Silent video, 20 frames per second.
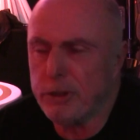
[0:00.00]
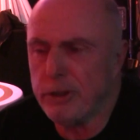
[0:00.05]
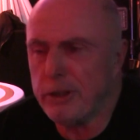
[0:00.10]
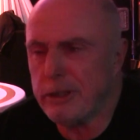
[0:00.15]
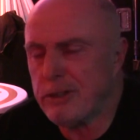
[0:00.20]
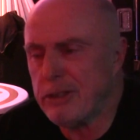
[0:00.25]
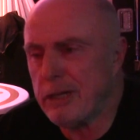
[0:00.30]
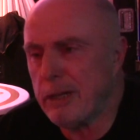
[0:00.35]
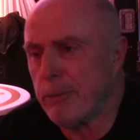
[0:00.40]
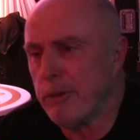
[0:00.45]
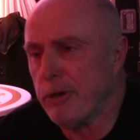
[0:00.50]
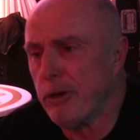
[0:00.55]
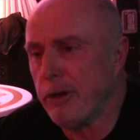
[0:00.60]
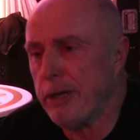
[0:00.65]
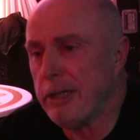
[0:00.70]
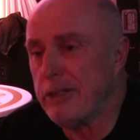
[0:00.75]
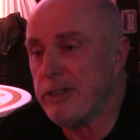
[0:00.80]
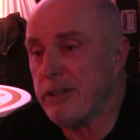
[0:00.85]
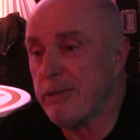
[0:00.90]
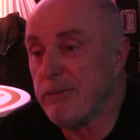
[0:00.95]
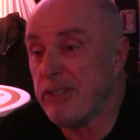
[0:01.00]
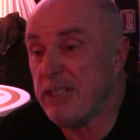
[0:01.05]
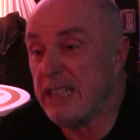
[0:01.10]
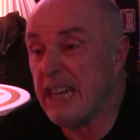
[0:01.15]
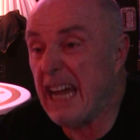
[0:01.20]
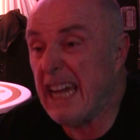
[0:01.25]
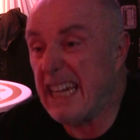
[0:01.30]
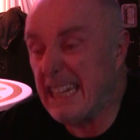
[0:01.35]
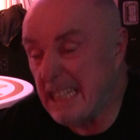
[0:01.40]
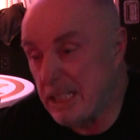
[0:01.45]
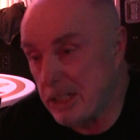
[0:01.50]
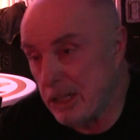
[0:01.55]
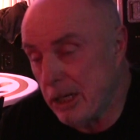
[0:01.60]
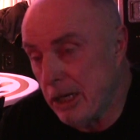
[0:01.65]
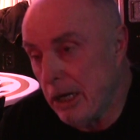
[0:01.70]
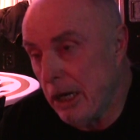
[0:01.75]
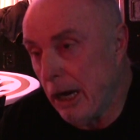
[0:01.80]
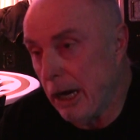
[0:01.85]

to December 1978.